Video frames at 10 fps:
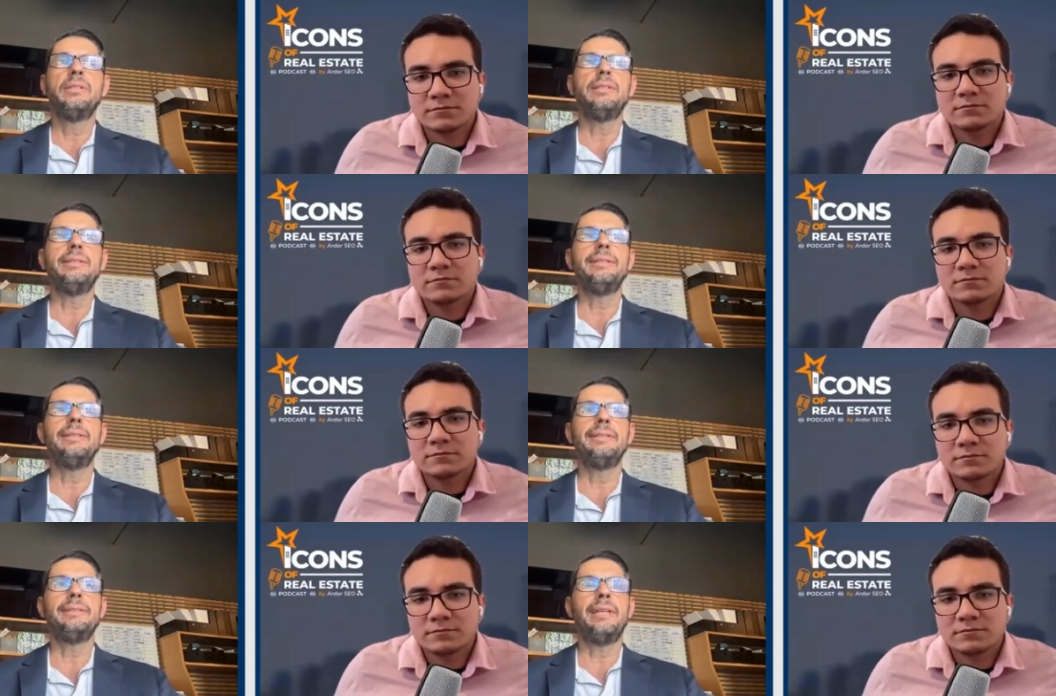
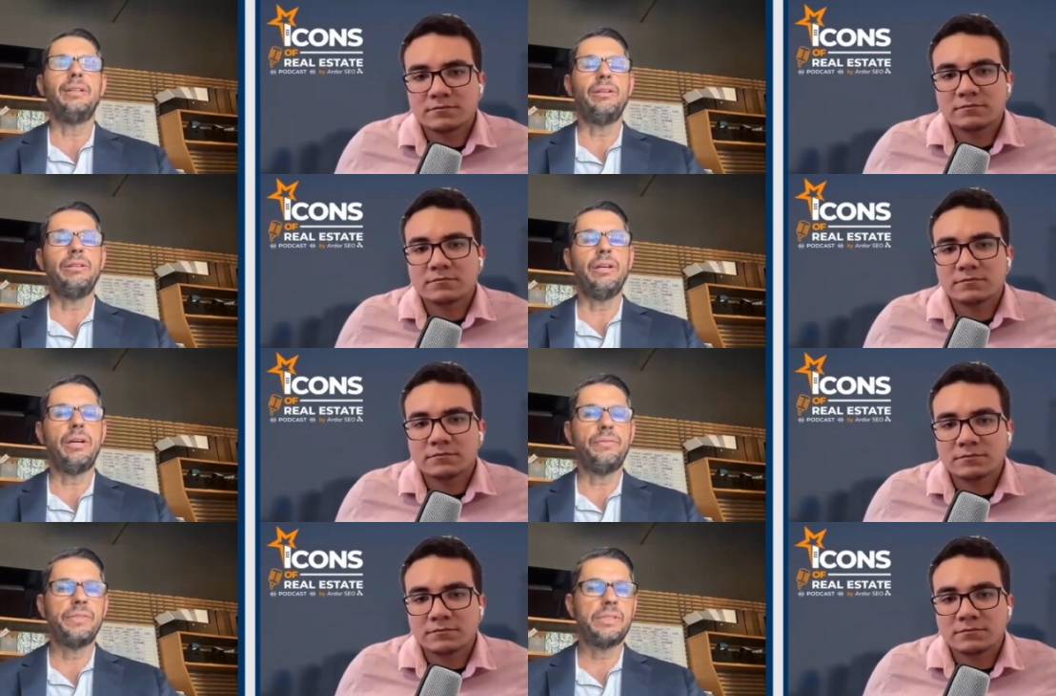Speaker 1: a lot of the
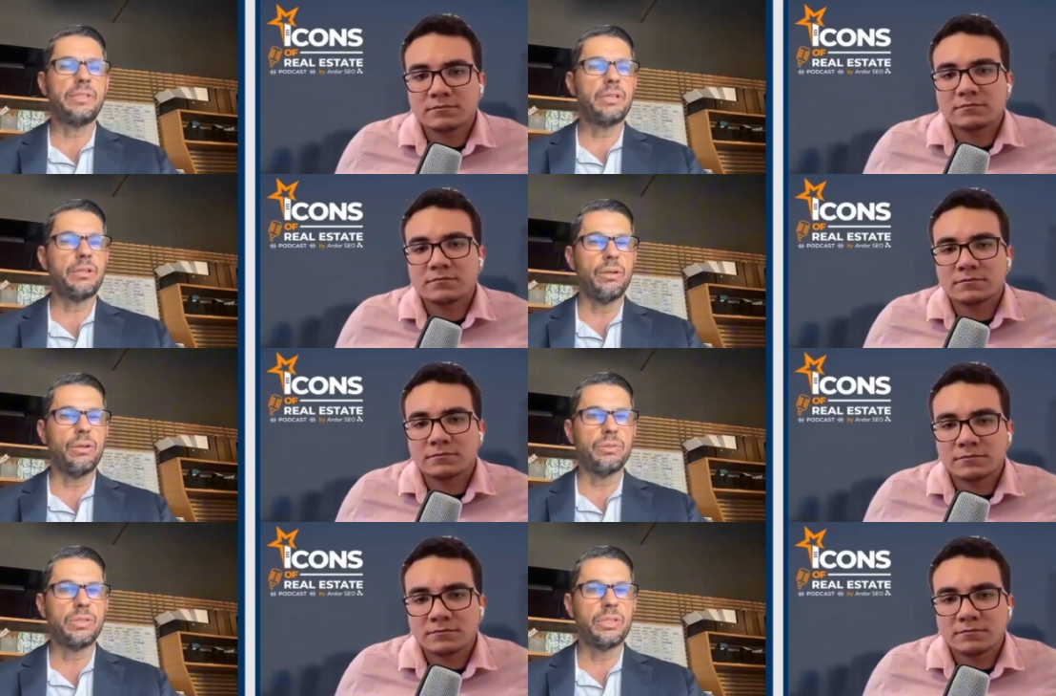offices are
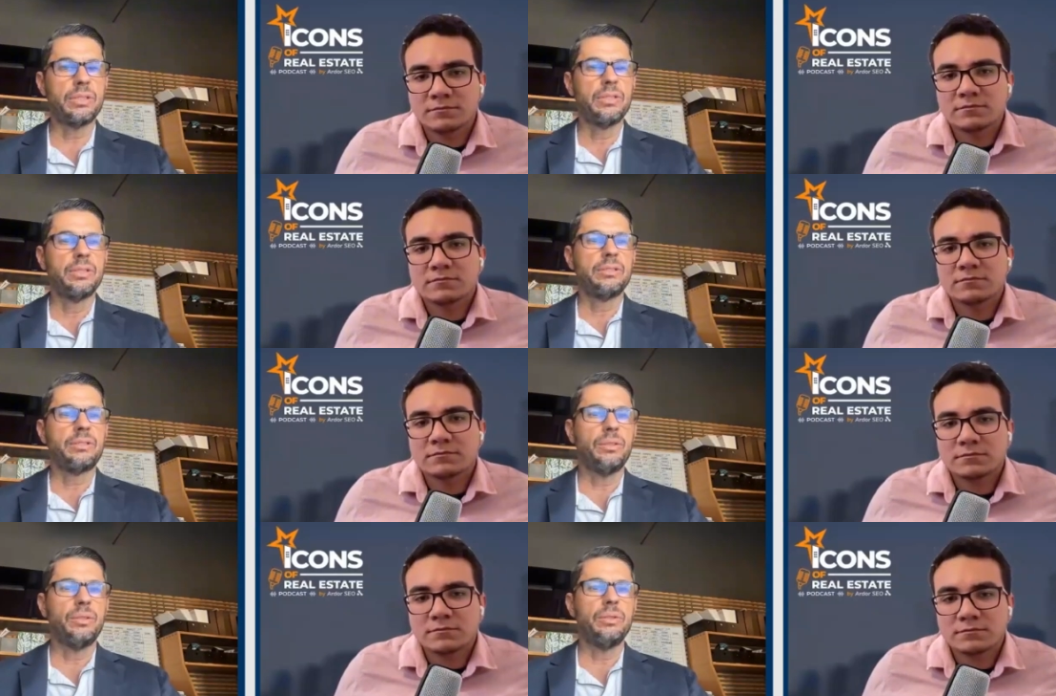closed.
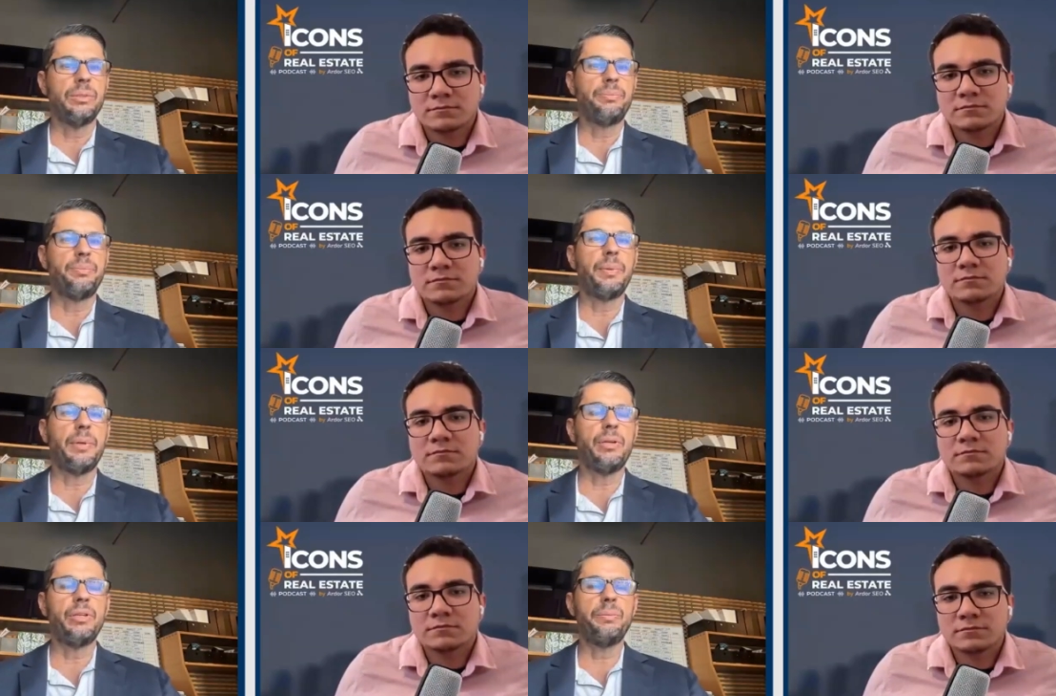So
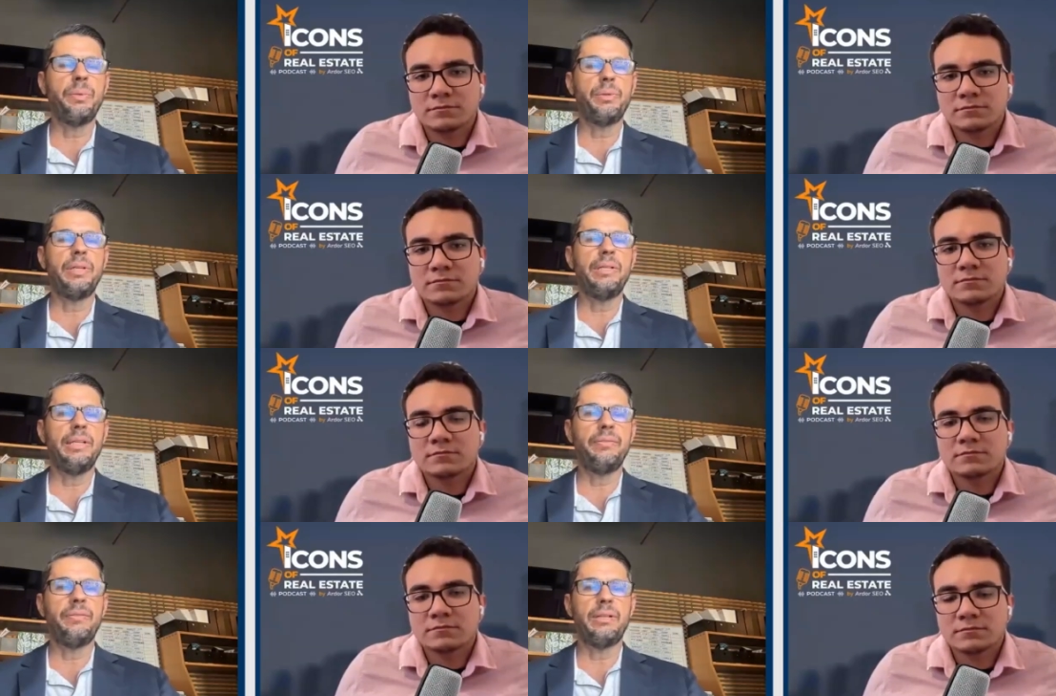a lot of the people that
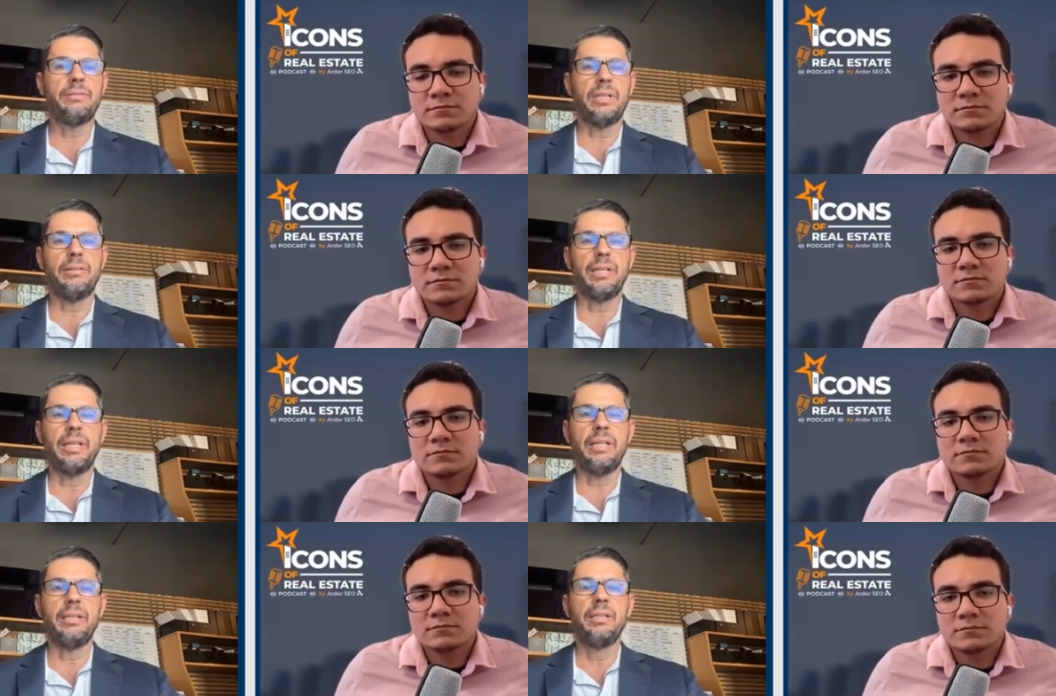live downtown
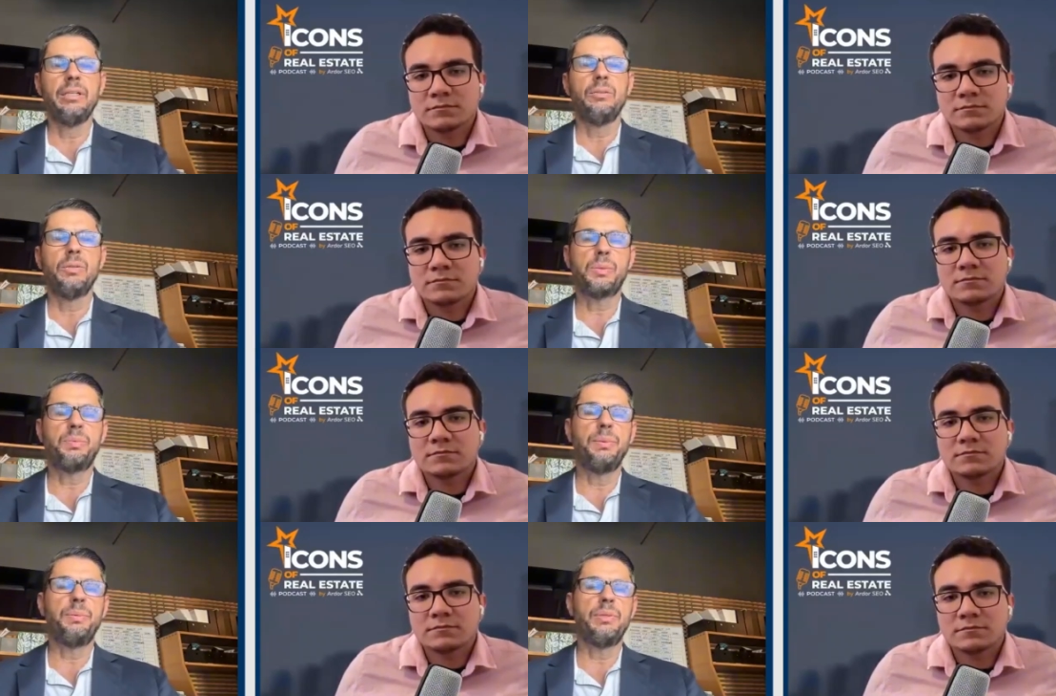LA was
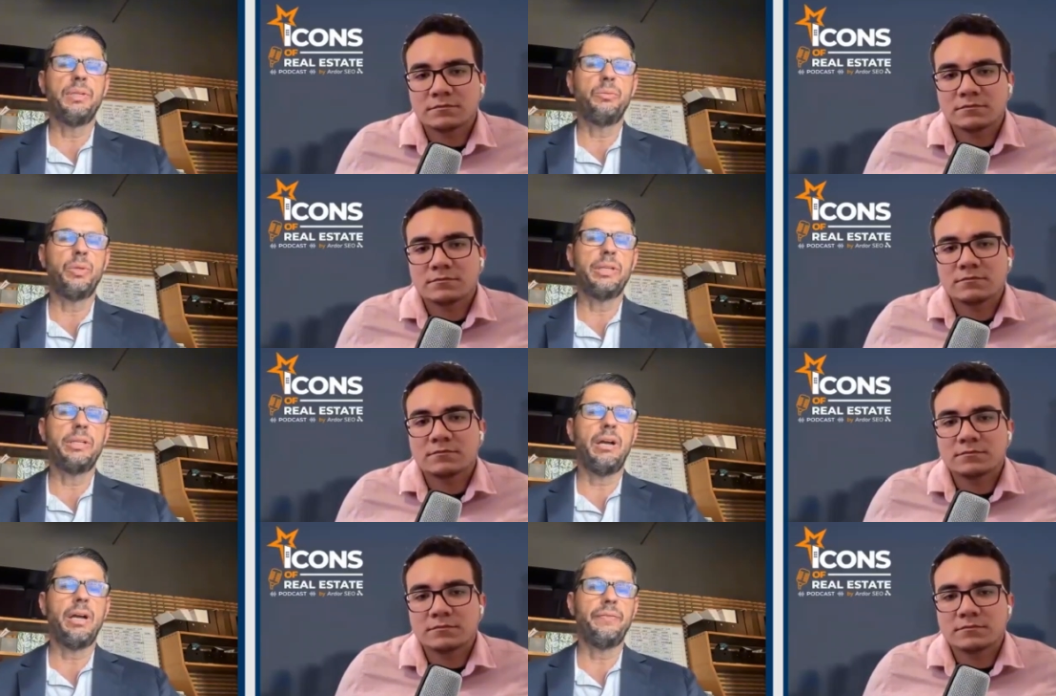people that work
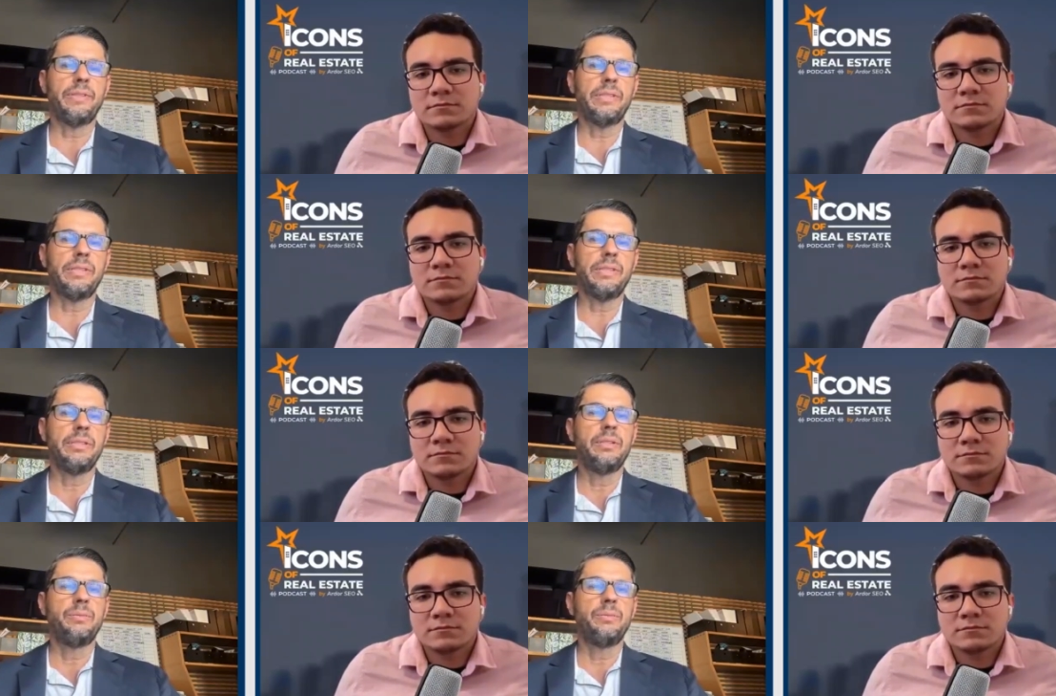in the offices.